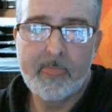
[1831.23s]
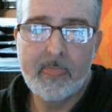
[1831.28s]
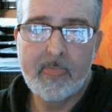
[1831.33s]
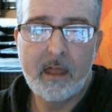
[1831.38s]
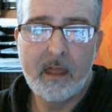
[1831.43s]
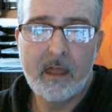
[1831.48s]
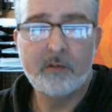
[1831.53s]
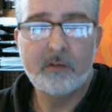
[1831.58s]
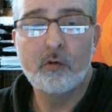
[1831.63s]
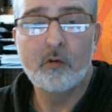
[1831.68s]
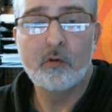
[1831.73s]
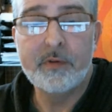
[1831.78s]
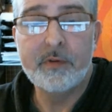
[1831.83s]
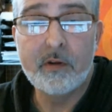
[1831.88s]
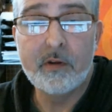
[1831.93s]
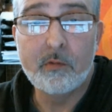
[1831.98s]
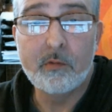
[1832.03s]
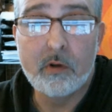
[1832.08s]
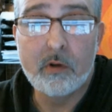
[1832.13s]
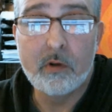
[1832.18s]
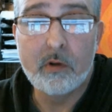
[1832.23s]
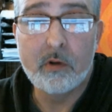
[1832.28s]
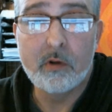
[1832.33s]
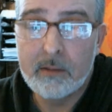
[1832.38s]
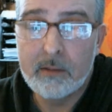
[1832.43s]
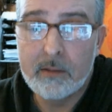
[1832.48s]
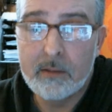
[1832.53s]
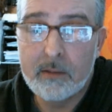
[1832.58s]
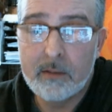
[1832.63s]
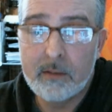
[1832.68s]
and told me they were
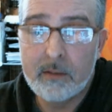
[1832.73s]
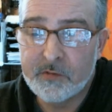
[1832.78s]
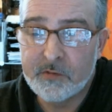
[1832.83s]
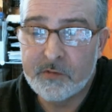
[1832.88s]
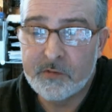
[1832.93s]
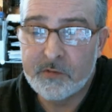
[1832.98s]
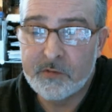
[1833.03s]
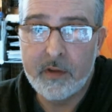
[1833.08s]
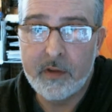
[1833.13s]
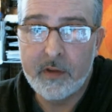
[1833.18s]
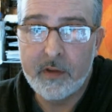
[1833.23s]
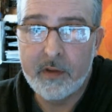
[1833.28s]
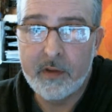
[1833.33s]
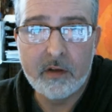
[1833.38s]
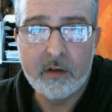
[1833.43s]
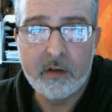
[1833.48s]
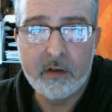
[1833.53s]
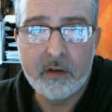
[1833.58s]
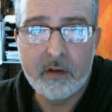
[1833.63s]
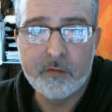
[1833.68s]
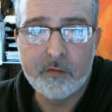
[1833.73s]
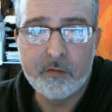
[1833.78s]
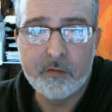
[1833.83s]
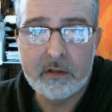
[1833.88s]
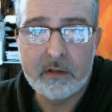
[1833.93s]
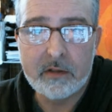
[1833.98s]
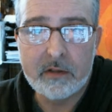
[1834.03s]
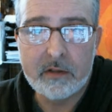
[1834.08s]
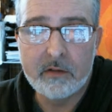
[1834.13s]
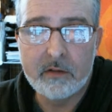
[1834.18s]
um, sorry that they had
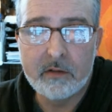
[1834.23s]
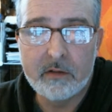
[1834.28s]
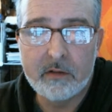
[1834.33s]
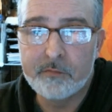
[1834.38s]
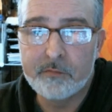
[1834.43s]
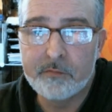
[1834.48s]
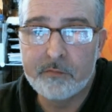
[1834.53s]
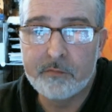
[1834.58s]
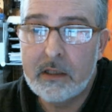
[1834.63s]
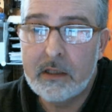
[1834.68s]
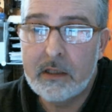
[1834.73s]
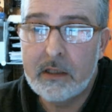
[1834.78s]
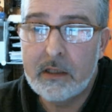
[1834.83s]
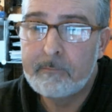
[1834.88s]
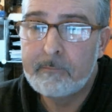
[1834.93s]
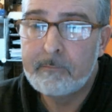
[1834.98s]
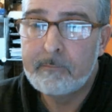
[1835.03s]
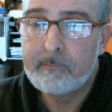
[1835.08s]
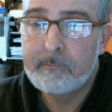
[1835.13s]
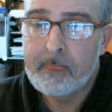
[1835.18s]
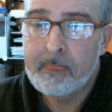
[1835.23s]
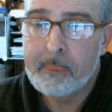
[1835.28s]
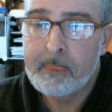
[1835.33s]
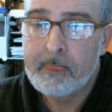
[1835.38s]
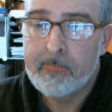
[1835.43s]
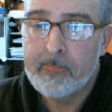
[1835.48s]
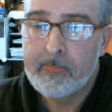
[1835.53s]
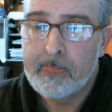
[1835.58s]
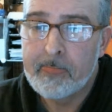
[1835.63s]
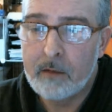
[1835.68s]
suspected it was me.
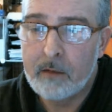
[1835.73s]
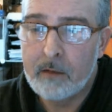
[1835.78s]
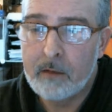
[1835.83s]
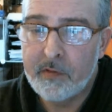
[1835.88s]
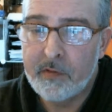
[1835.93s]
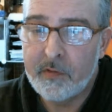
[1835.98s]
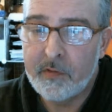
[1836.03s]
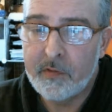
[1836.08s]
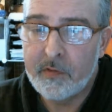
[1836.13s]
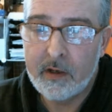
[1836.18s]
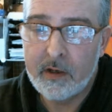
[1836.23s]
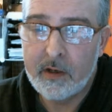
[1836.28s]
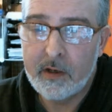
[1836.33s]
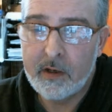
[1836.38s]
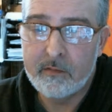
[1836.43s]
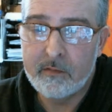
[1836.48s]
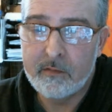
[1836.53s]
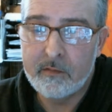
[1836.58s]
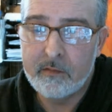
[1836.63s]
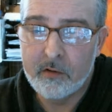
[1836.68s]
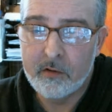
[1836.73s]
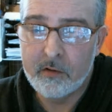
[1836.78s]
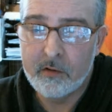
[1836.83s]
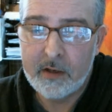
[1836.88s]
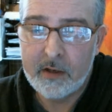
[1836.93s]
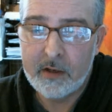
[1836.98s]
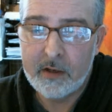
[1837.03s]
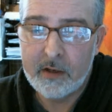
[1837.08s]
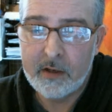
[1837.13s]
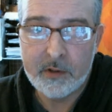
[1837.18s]
Um, then had the
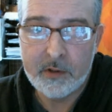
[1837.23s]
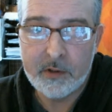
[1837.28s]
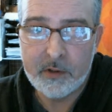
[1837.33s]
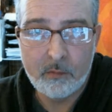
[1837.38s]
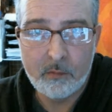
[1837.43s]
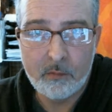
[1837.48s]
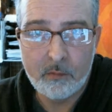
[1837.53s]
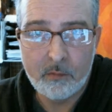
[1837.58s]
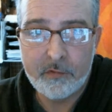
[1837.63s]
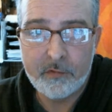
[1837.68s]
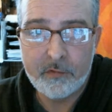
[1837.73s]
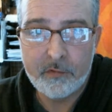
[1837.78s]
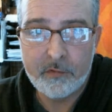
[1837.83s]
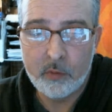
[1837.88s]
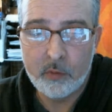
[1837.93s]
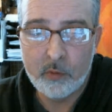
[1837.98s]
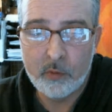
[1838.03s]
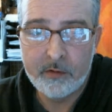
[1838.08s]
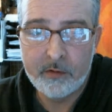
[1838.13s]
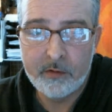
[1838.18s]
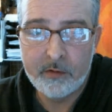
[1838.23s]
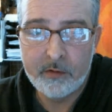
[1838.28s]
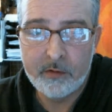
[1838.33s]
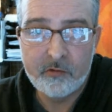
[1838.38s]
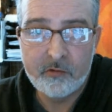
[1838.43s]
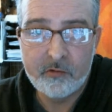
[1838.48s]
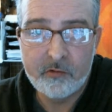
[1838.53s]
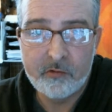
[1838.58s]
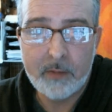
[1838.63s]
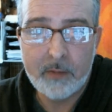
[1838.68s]
girl asked me to come over to the window and
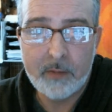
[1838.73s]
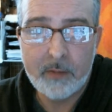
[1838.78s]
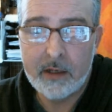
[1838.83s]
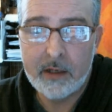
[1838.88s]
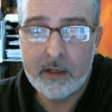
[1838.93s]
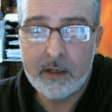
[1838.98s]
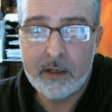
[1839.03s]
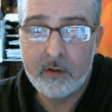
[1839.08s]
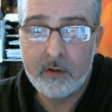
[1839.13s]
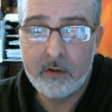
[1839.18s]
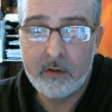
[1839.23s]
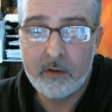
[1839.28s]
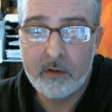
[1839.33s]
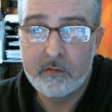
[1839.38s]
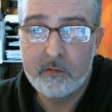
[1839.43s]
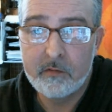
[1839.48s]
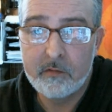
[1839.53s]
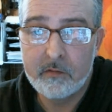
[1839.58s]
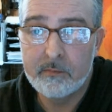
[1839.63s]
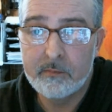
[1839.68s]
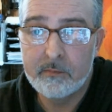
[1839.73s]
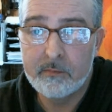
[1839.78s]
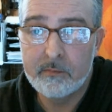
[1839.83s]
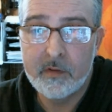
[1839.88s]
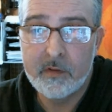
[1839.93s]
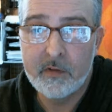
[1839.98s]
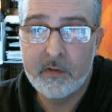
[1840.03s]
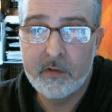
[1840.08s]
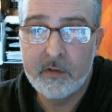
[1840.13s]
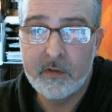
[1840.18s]
shook my hand and thanked her,
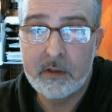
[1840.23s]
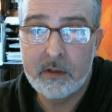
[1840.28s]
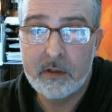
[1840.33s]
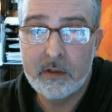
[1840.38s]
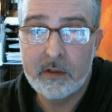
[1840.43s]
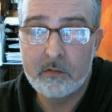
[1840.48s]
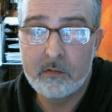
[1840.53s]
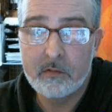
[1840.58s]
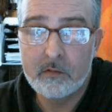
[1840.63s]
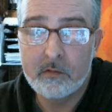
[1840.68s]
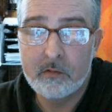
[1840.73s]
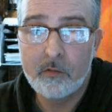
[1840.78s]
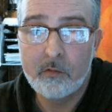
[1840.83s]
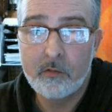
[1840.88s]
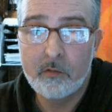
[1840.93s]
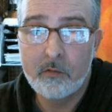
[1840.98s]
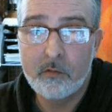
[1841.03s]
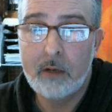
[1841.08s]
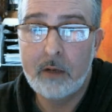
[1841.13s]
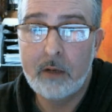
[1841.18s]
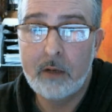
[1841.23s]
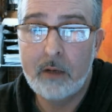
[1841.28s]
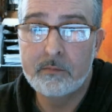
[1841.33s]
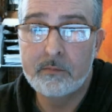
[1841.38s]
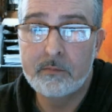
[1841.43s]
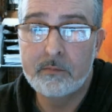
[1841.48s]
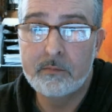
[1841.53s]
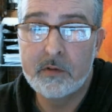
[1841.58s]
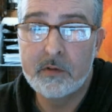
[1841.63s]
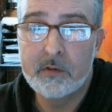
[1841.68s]
thanked me, and I told her no
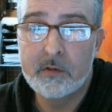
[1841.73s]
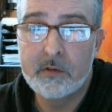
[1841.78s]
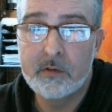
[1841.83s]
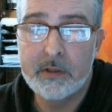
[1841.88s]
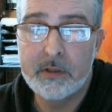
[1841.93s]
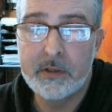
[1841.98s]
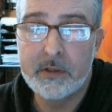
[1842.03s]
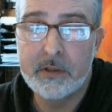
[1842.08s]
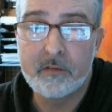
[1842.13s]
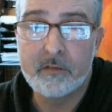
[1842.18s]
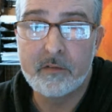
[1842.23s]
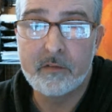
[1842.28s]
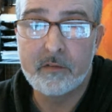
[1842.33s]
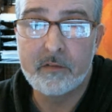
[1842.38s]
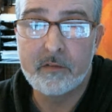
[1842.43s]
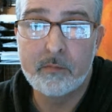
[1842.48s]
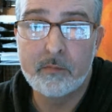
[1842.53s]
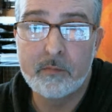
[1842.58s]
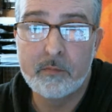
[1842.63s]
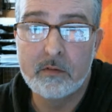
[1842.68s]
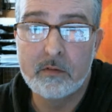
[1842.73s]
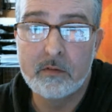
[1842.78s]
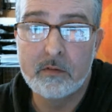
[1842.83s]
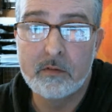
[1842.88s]
problem. You know, be careful about